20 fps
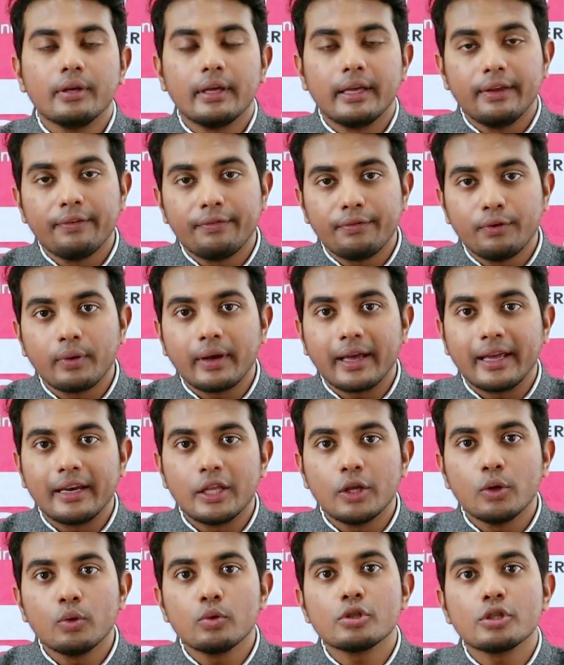If you can
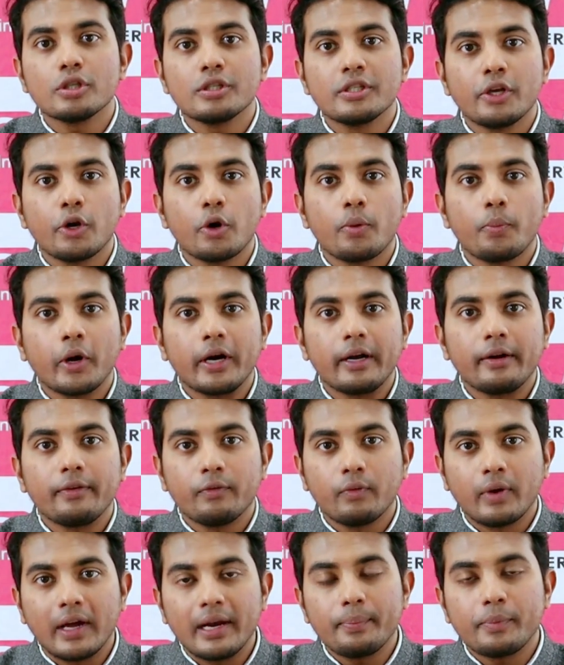use
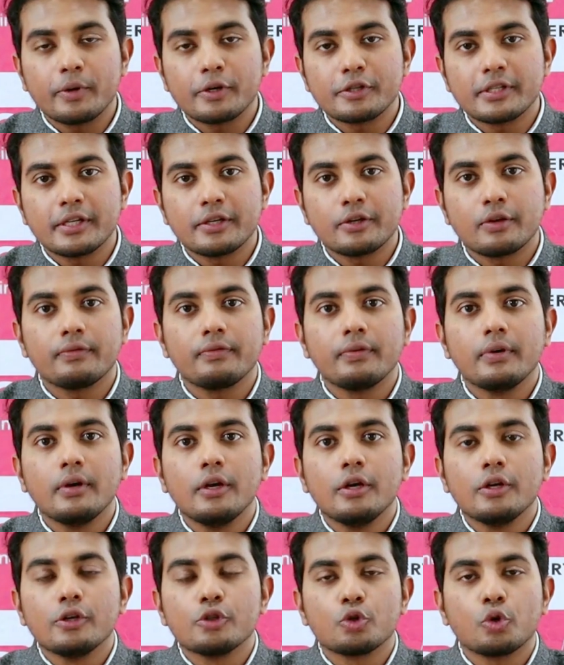0.1% of
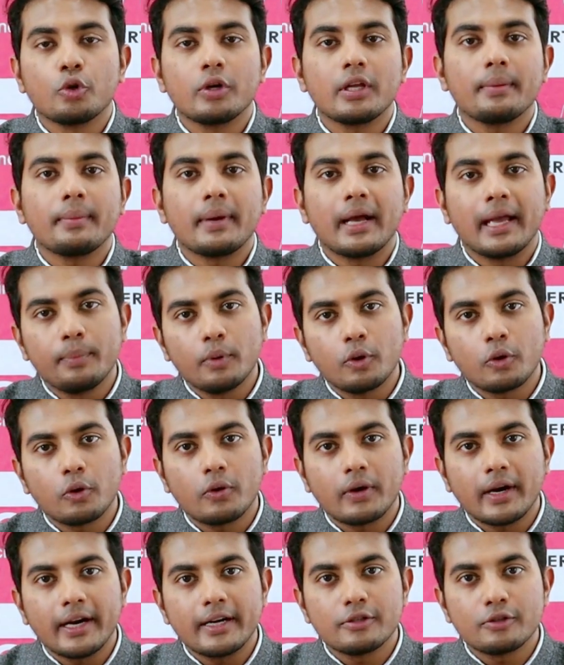sodium
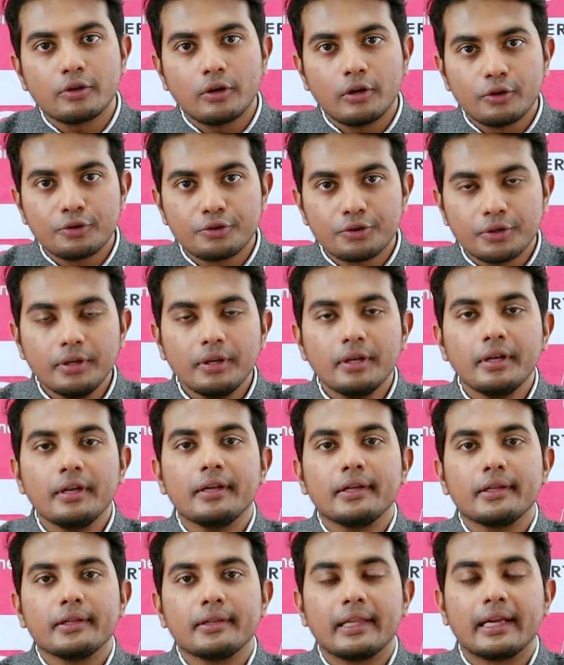hypochlorite solution,
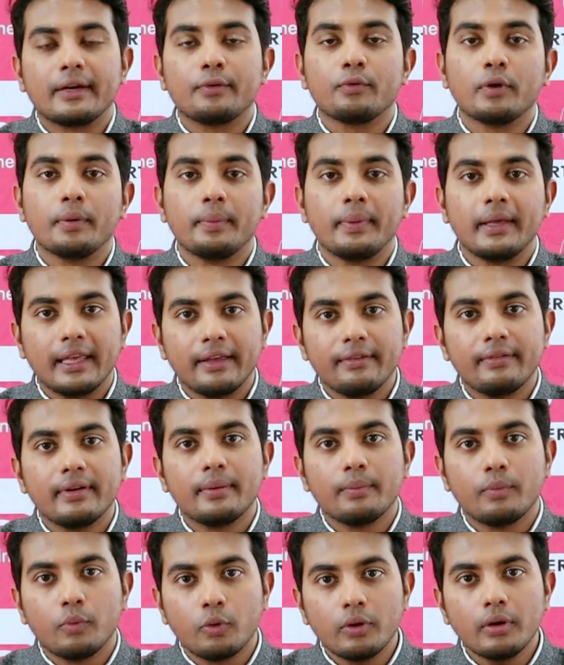that would be
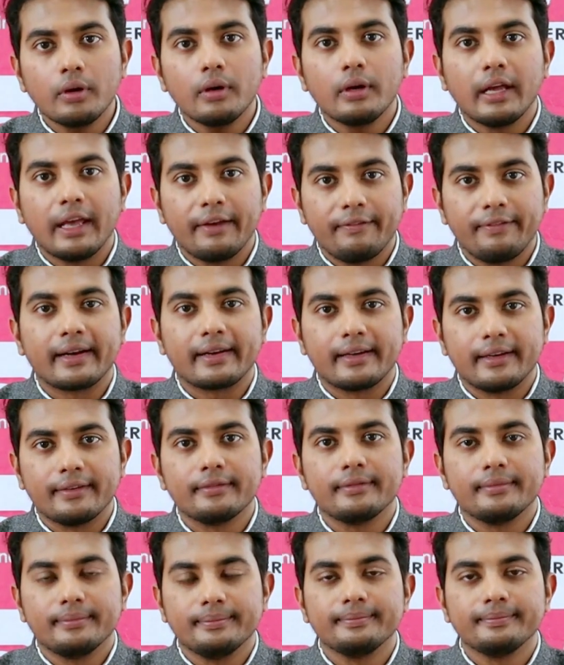even more
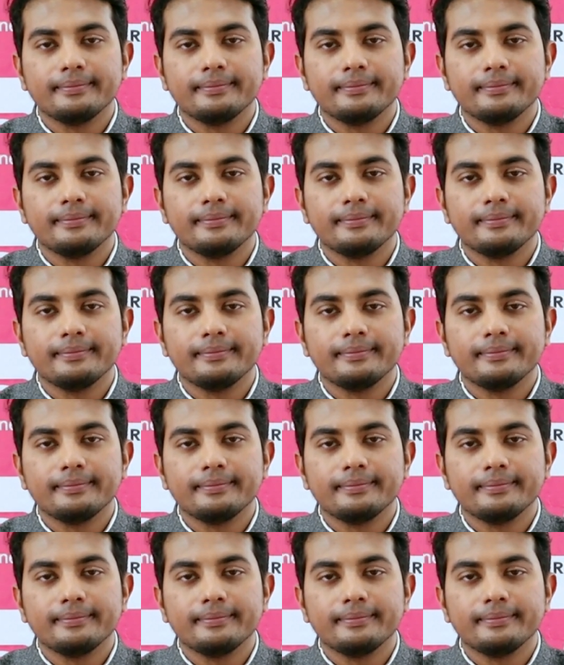effective.